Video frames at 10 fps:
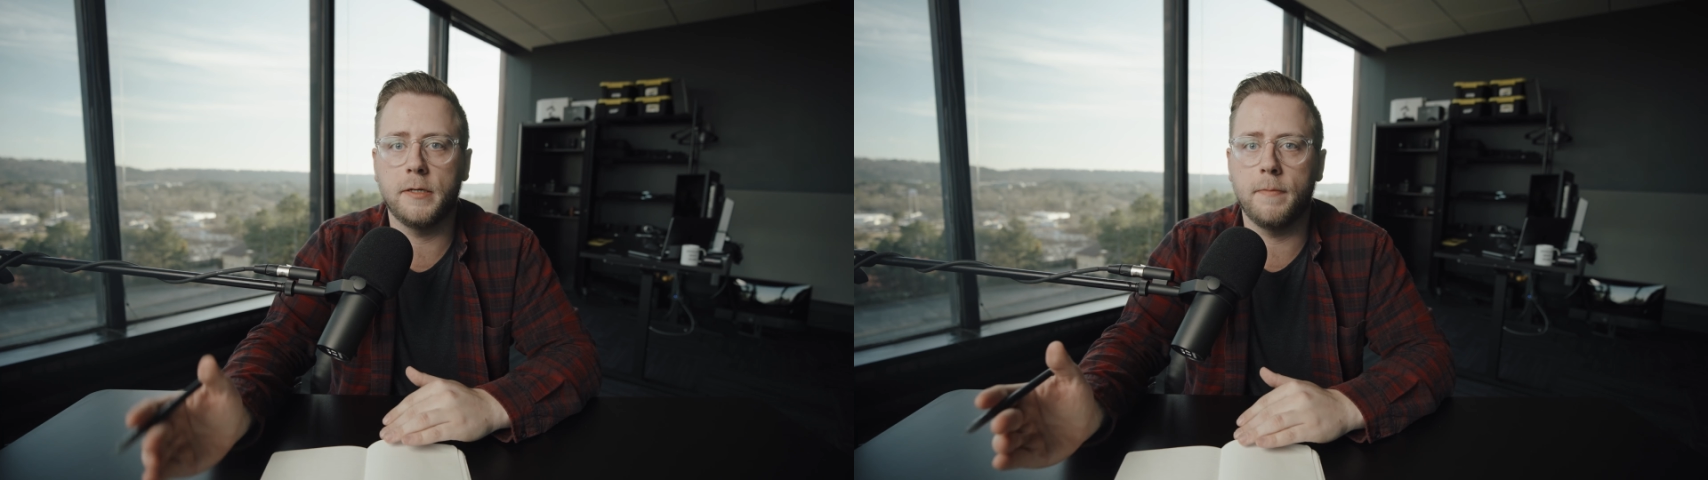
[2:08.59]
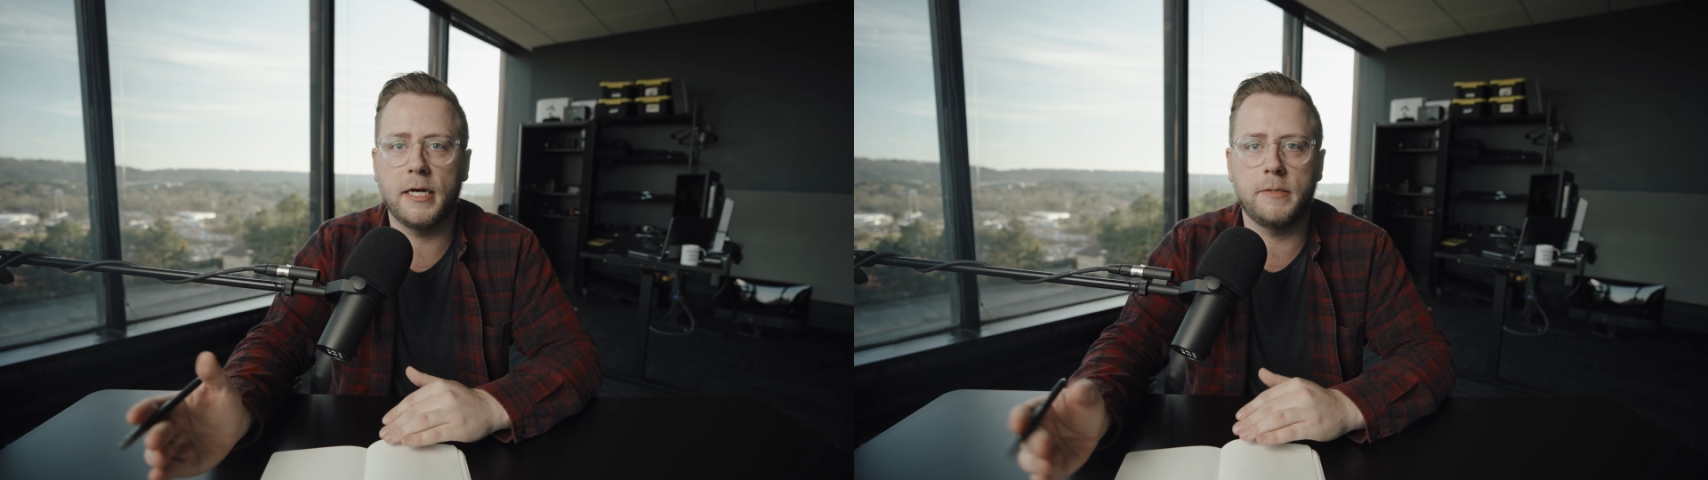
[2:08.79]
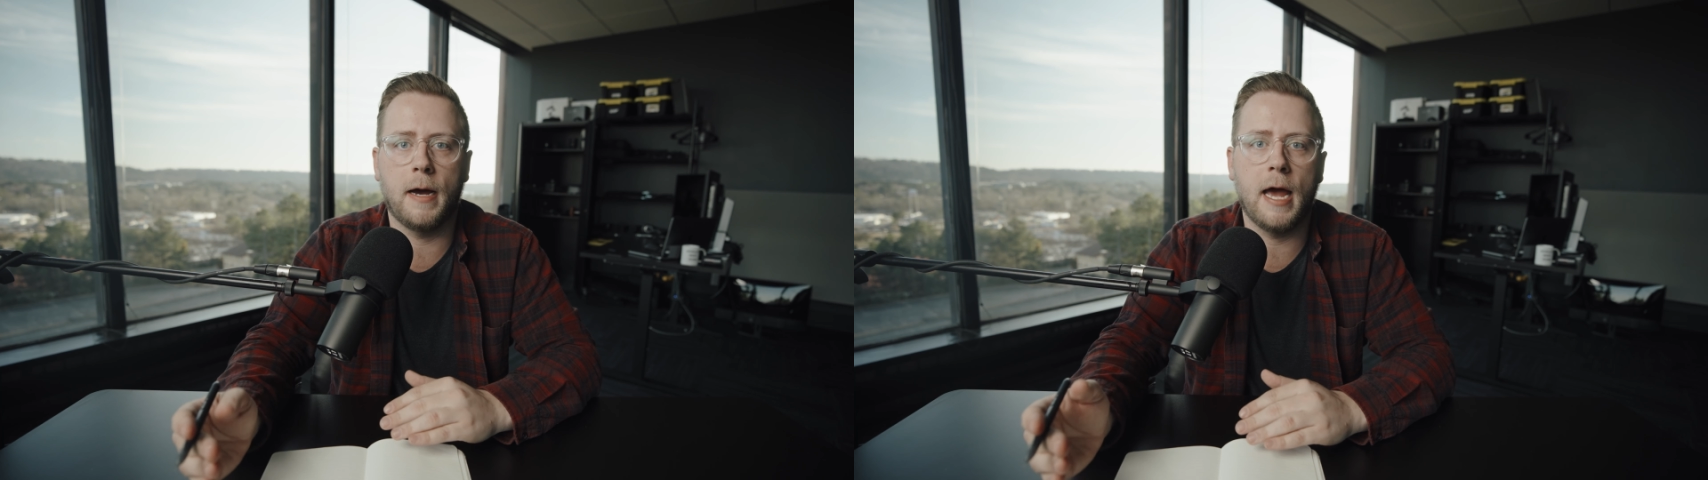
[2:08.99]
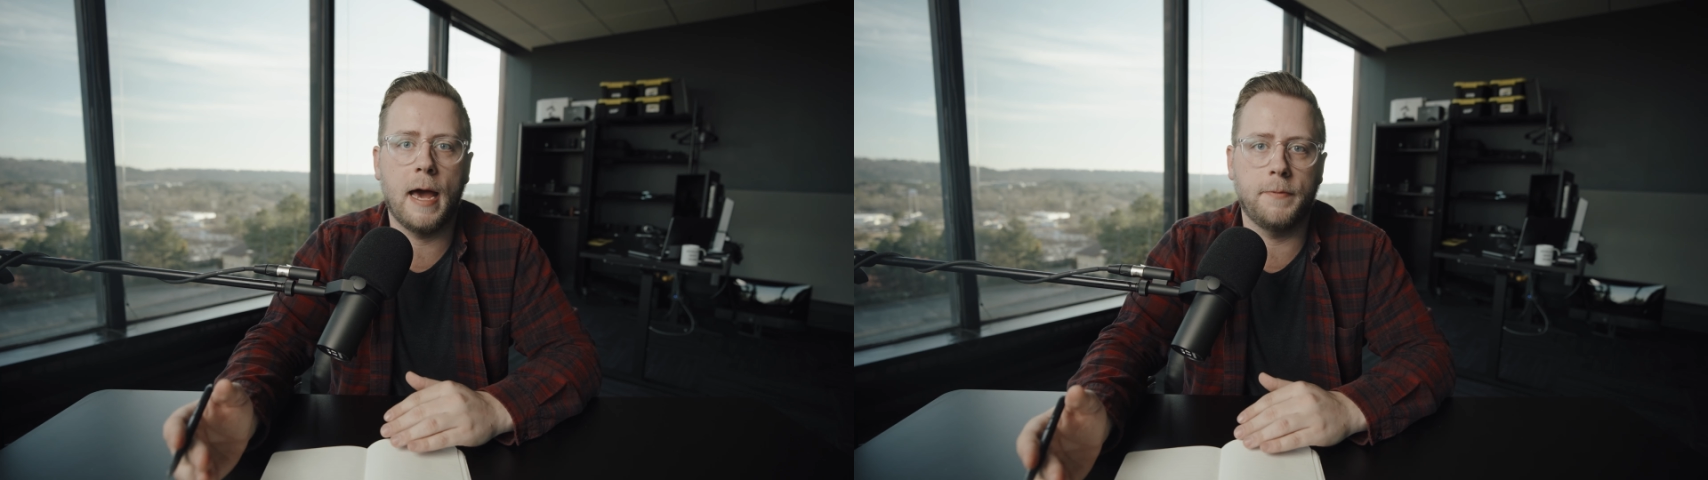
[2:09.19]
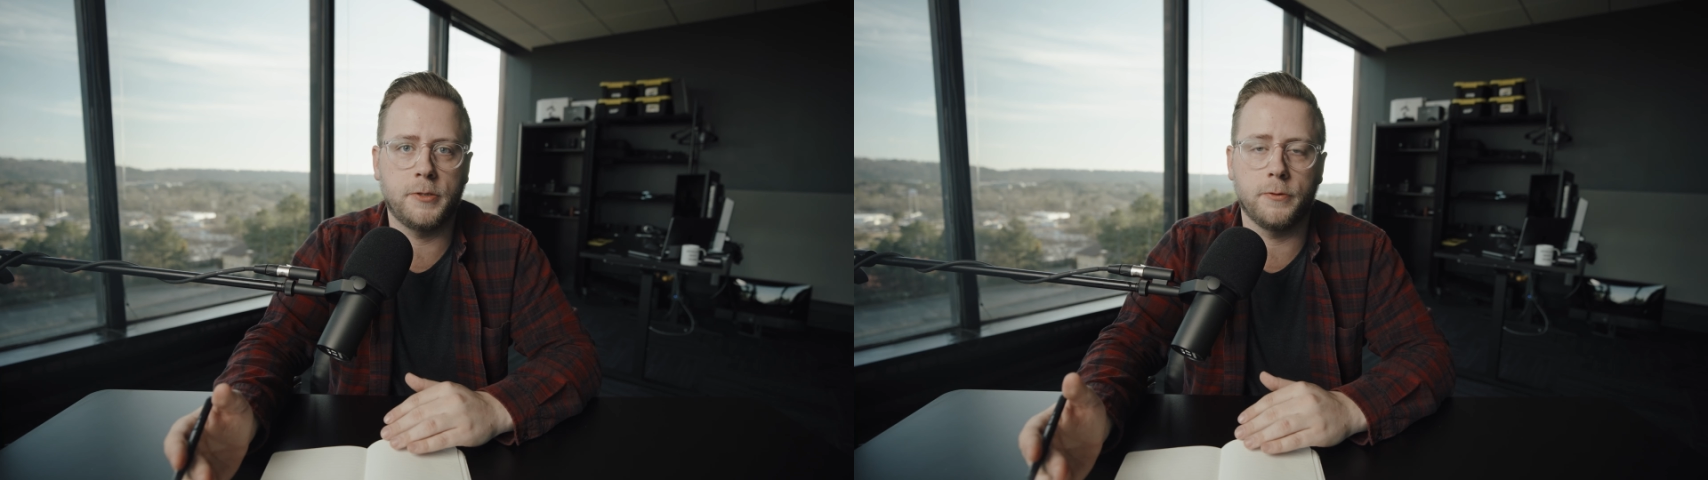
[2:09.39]
to match my
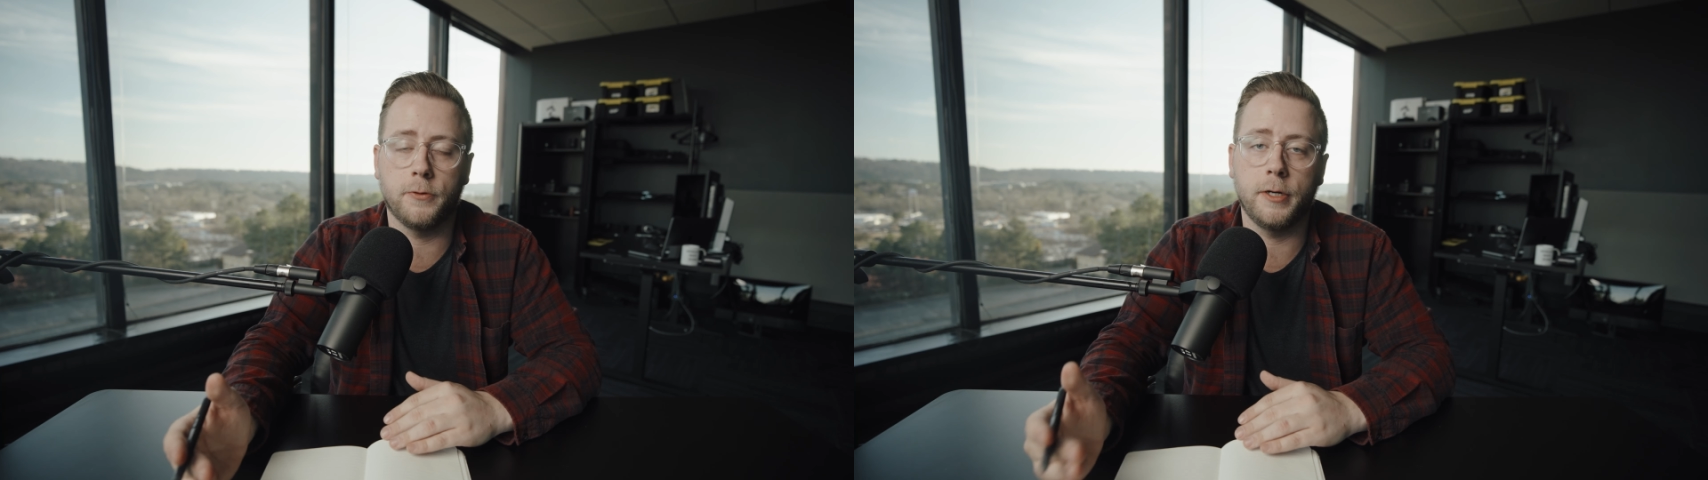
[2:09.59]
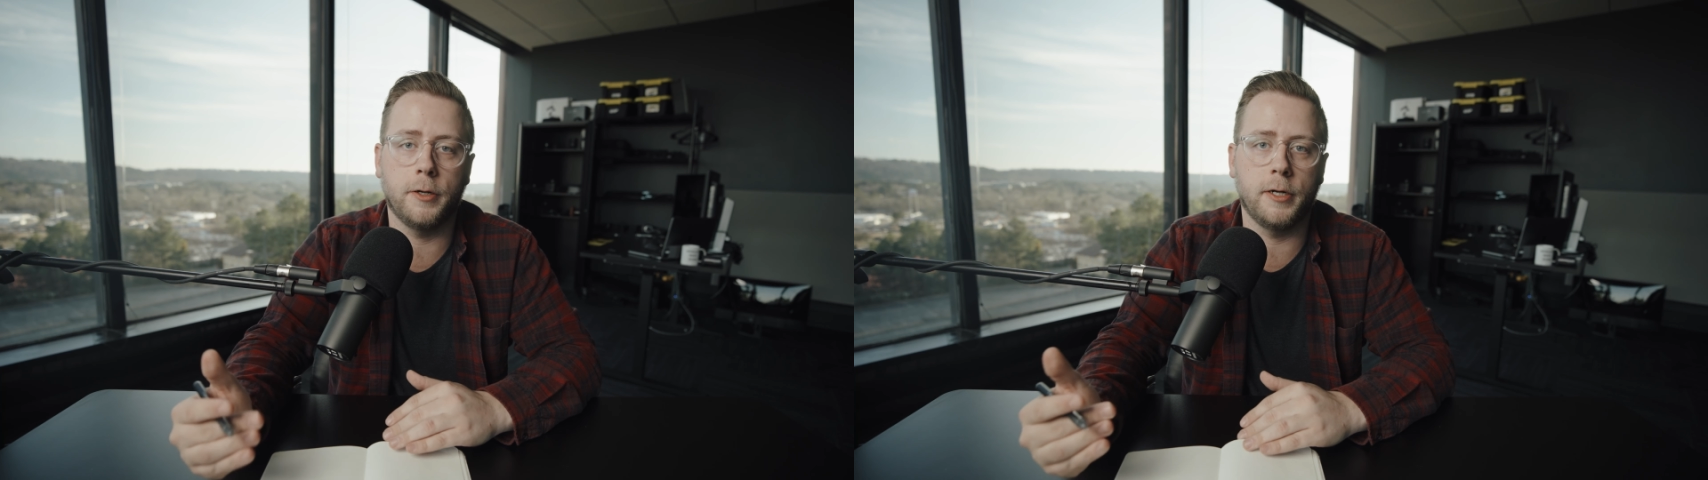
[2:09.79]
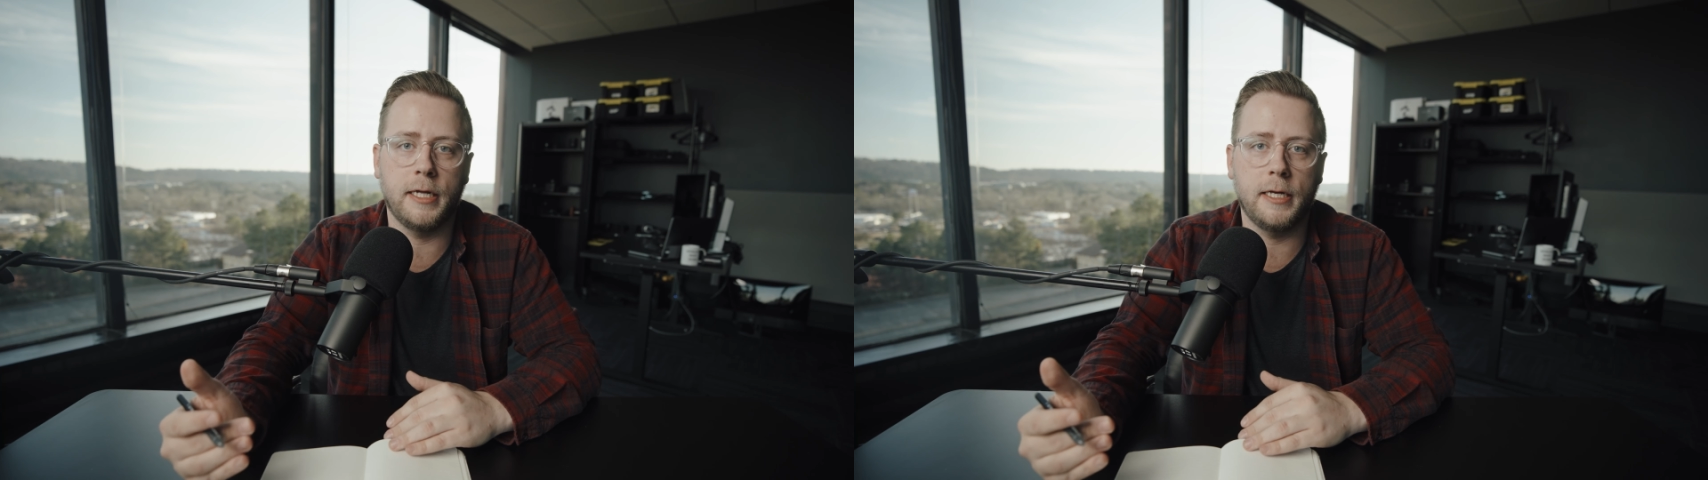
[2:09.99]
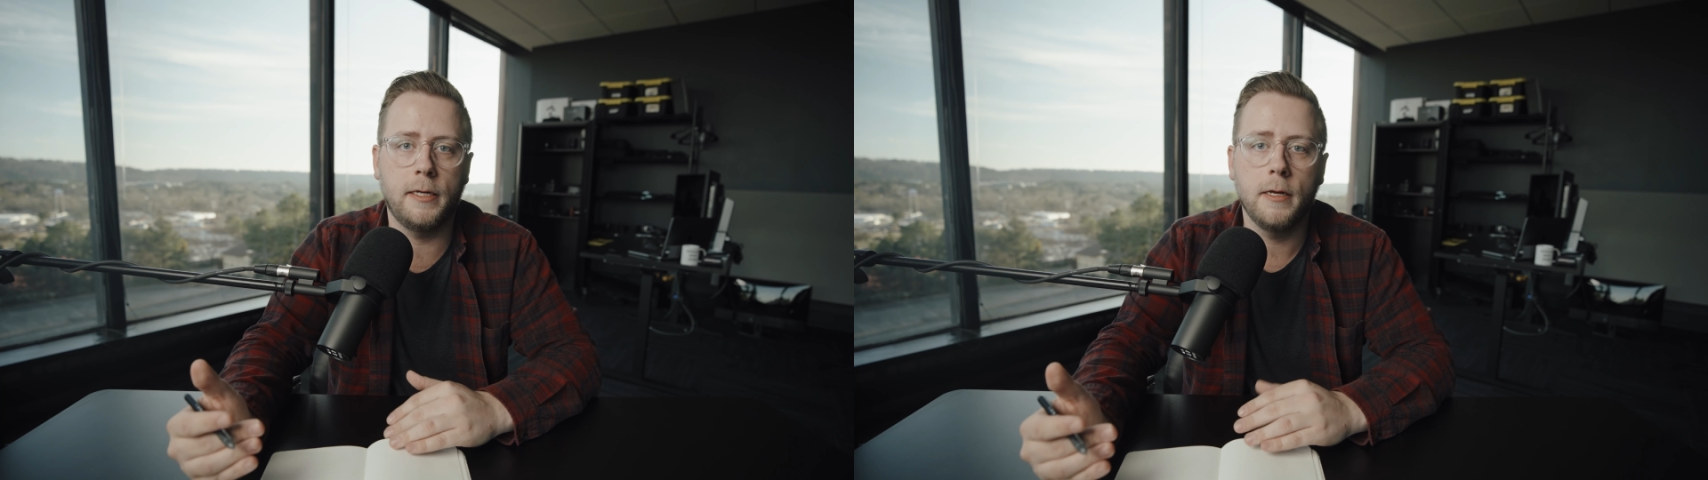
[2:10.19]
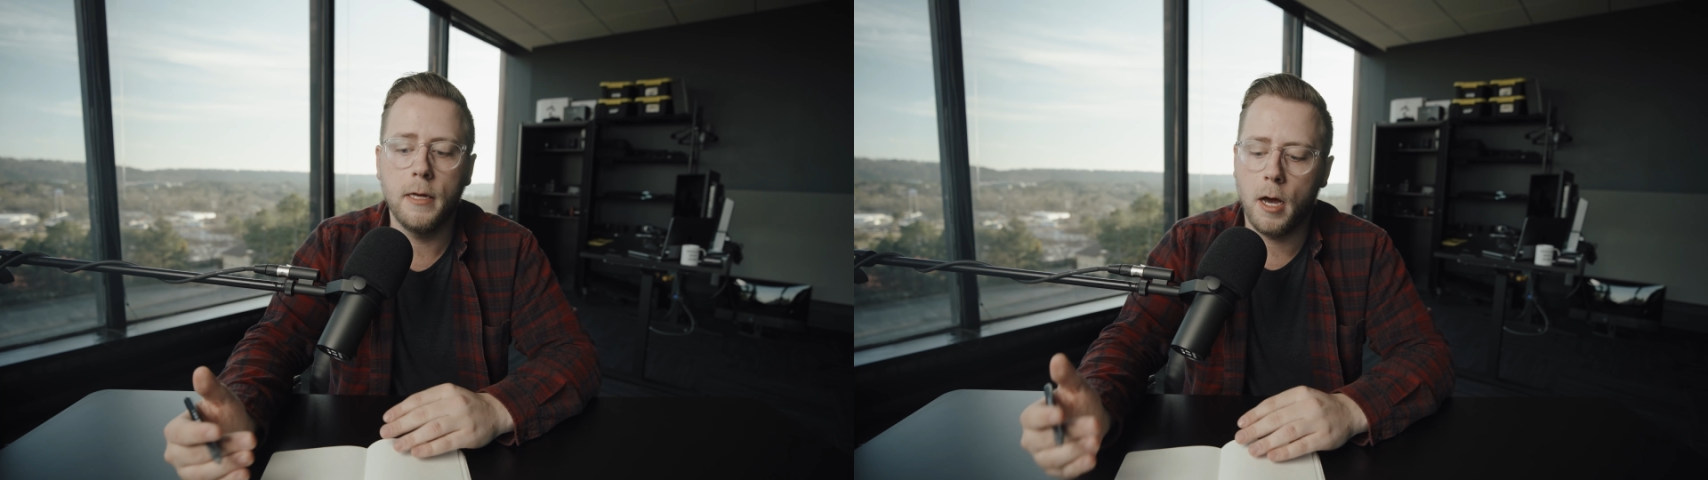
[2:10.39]
Aputure
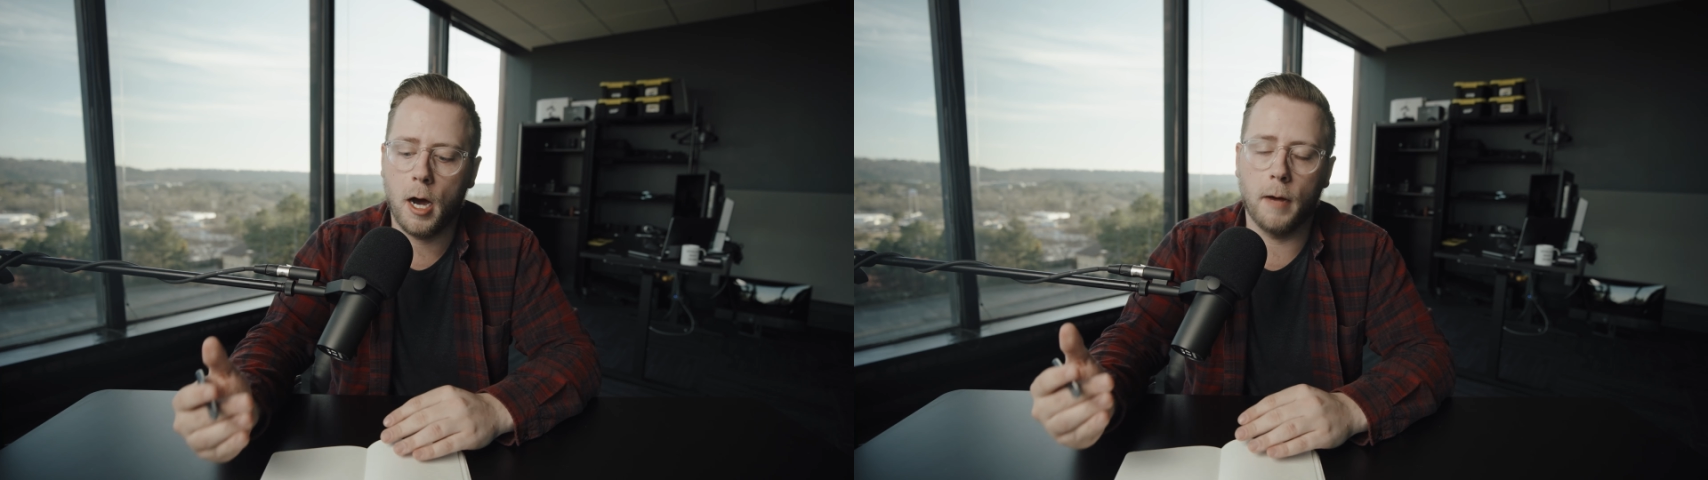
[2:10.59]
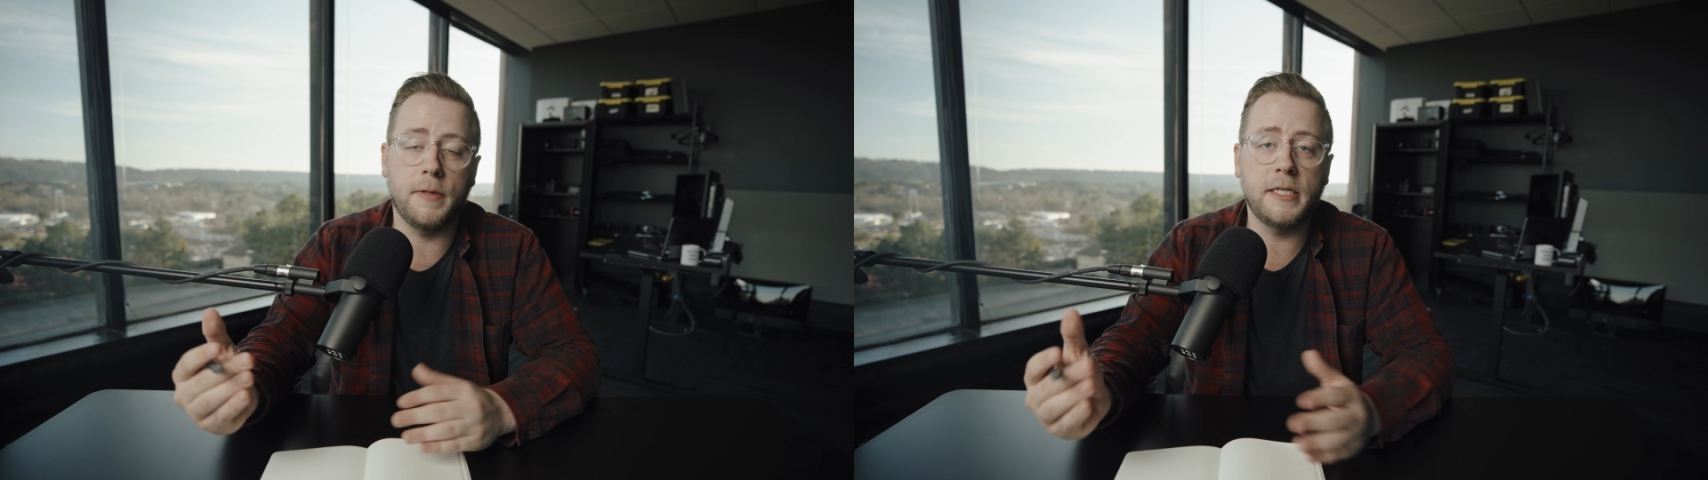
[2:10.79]
300D.